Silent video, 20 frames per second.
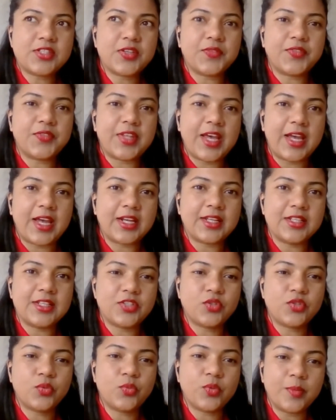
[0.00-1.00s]
of that is
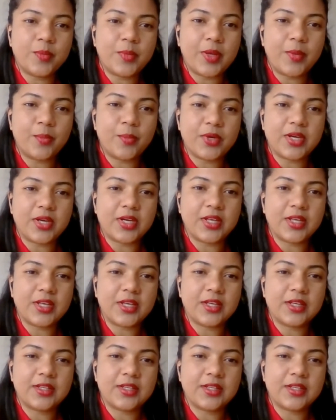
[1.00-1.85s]
to remember